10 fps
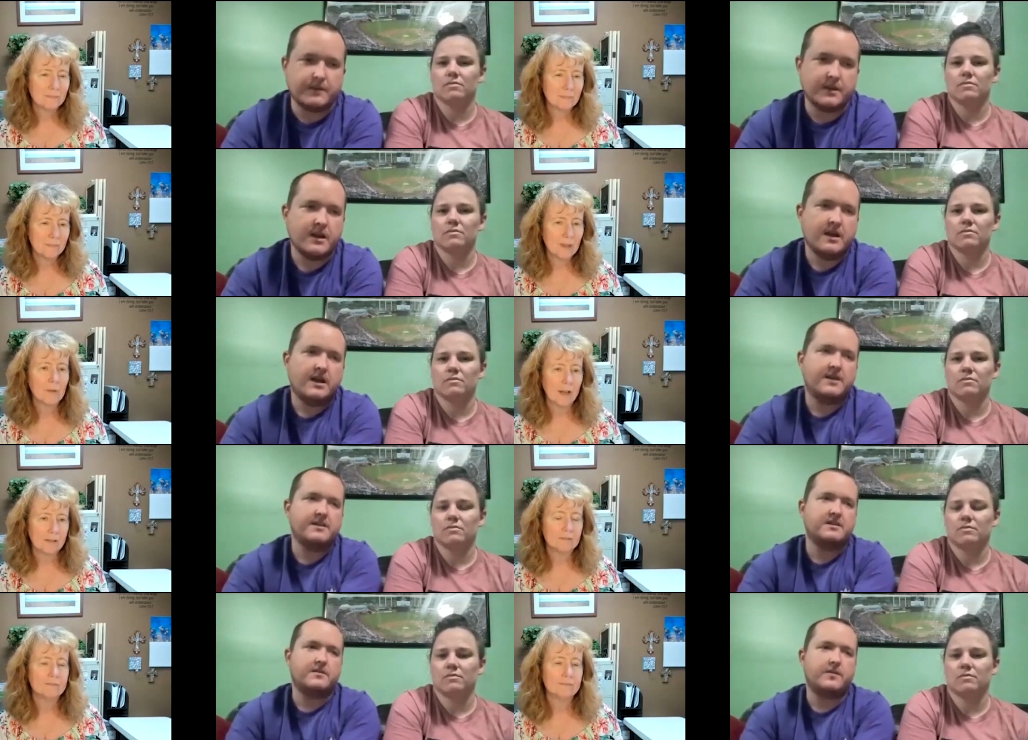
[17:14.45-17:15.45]
Speaker 1: But I
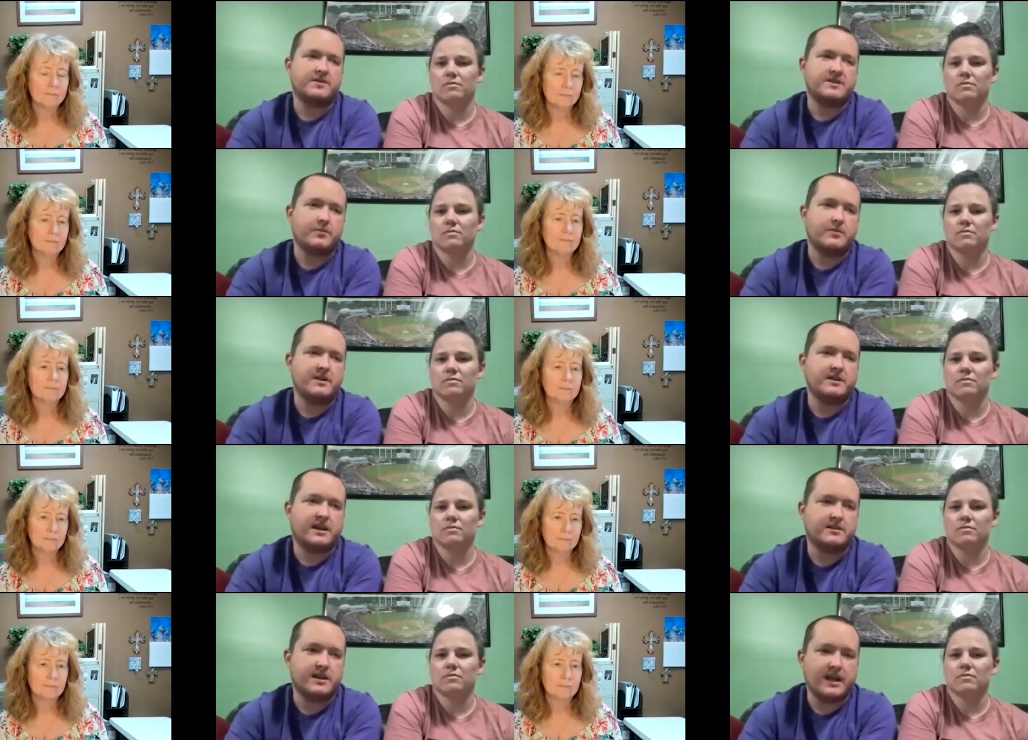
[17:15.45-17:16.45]
think the first step would be to
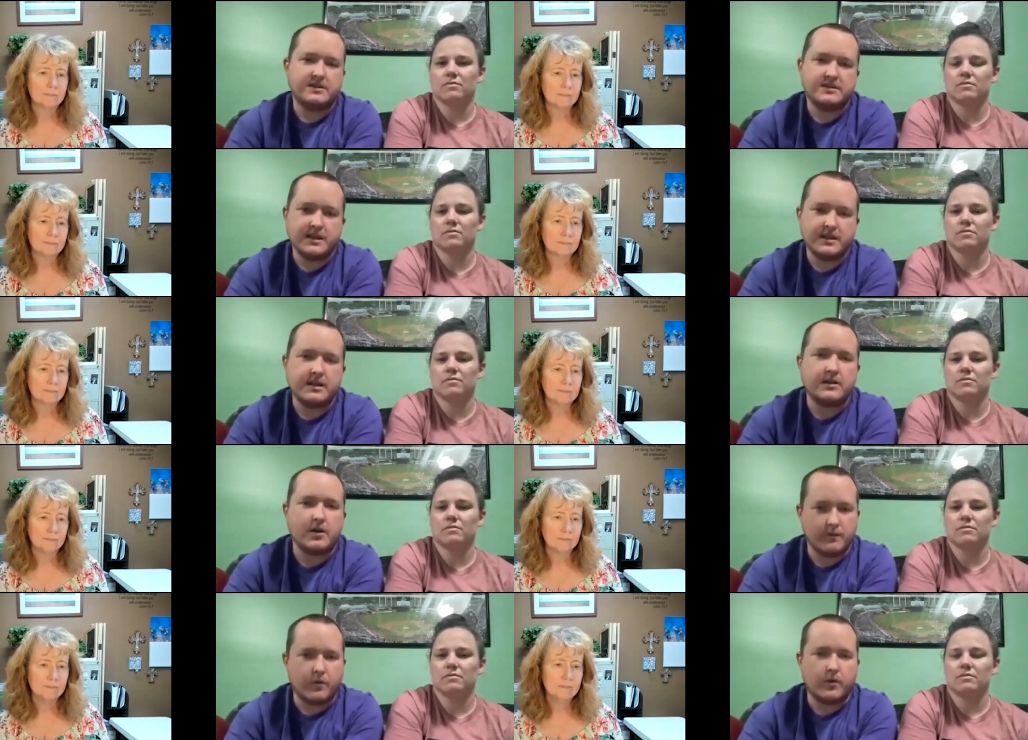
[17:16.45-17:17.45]
talk to an agency and then
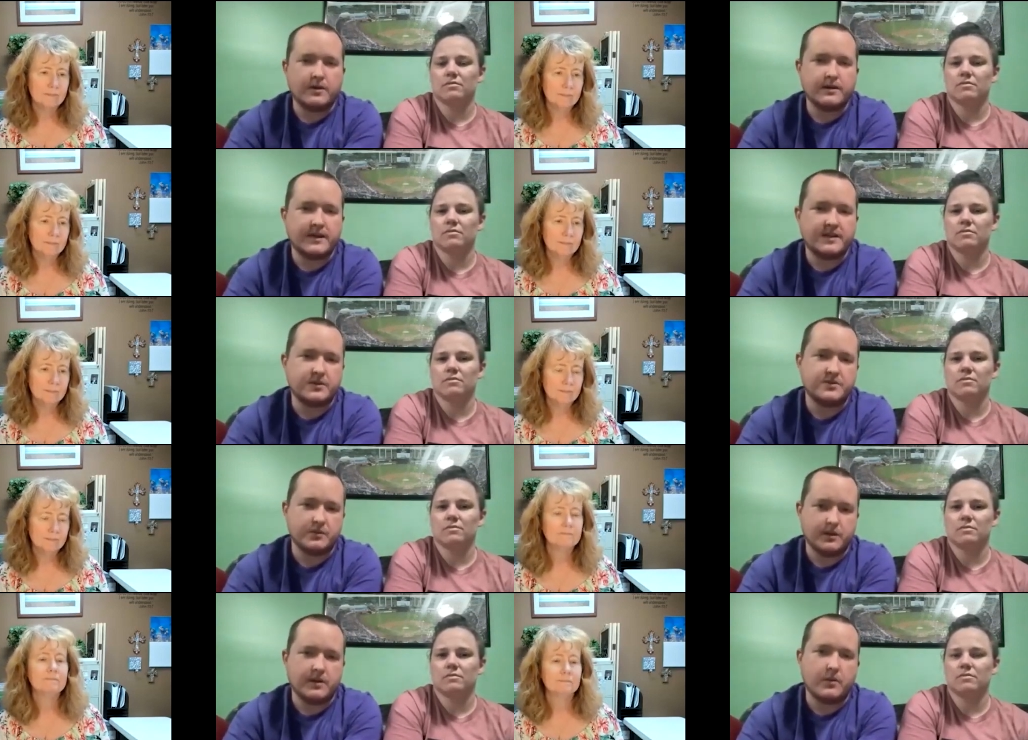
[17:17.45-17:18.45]
go for it. If that's what you
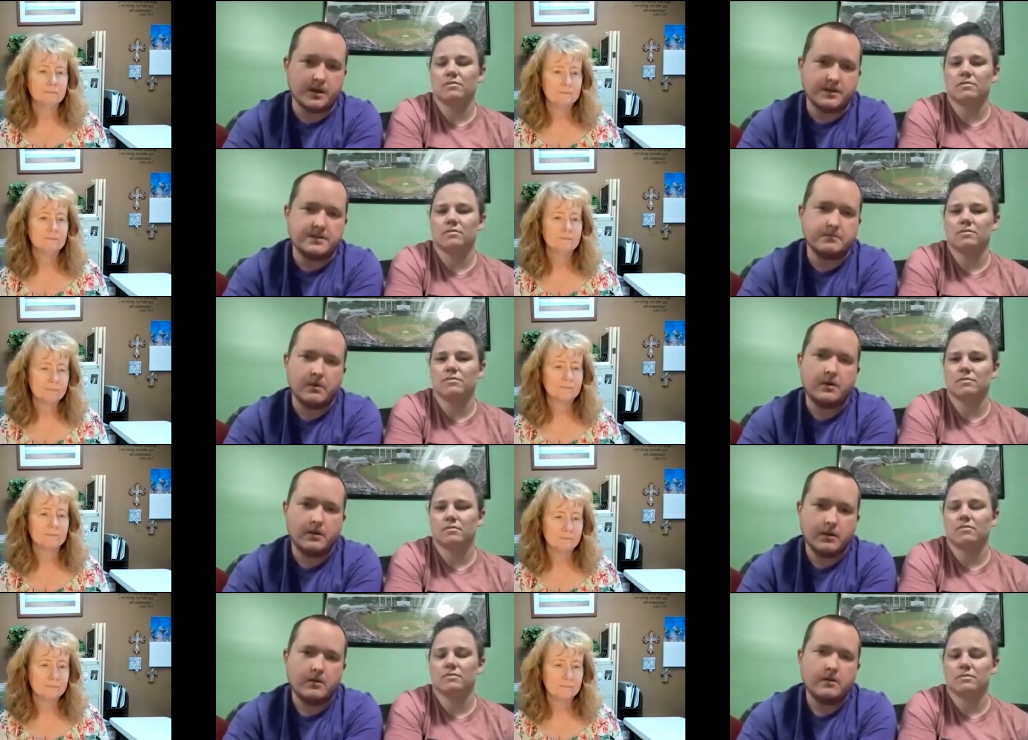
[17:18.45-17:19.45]
really want,
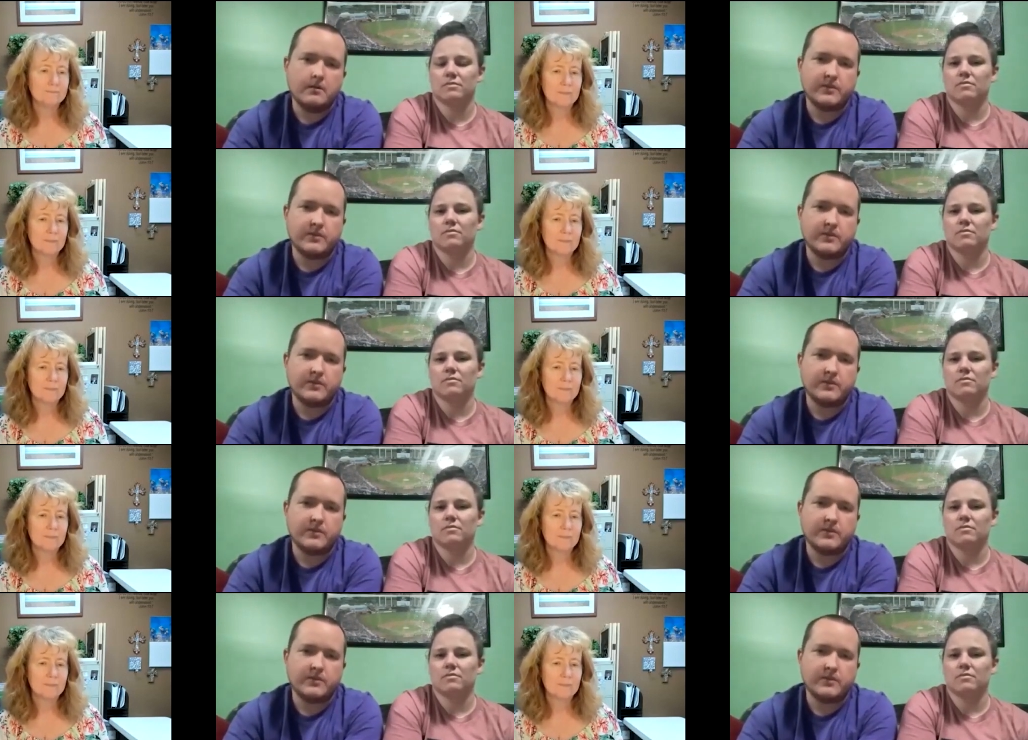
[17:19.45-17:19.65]
mm-hmm.